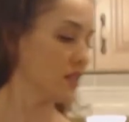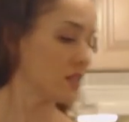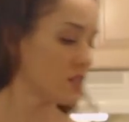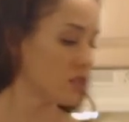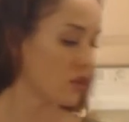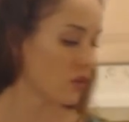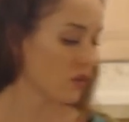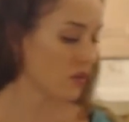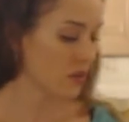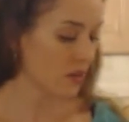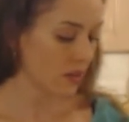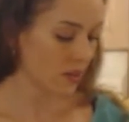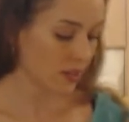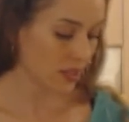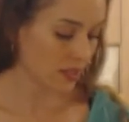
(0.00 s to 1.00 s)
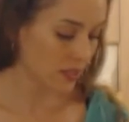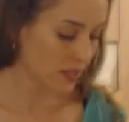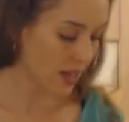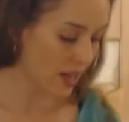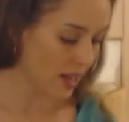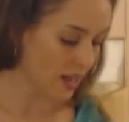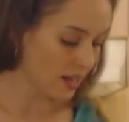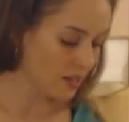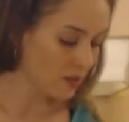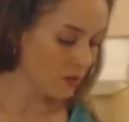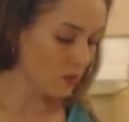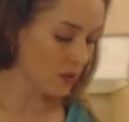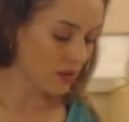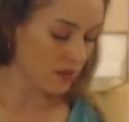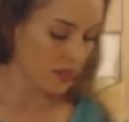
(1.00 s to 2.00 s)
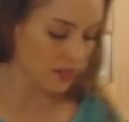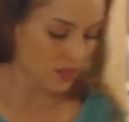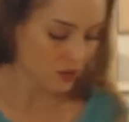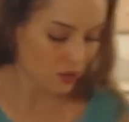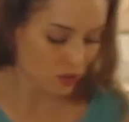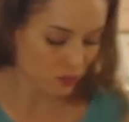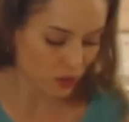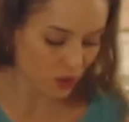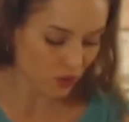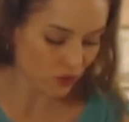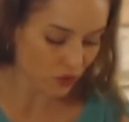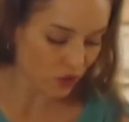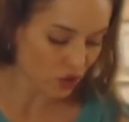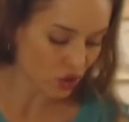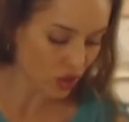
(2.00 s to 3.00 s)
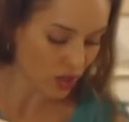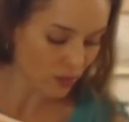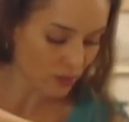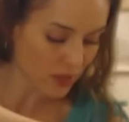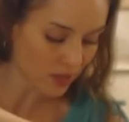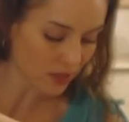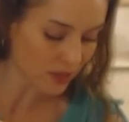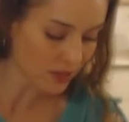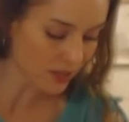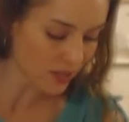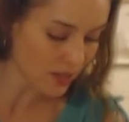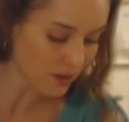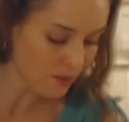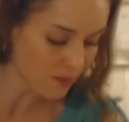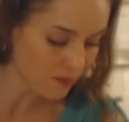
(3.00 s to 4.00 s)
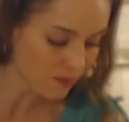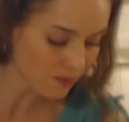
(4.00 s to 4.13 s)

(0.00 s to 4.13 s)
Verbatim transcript: So let's add one of these beautiful chops on the top.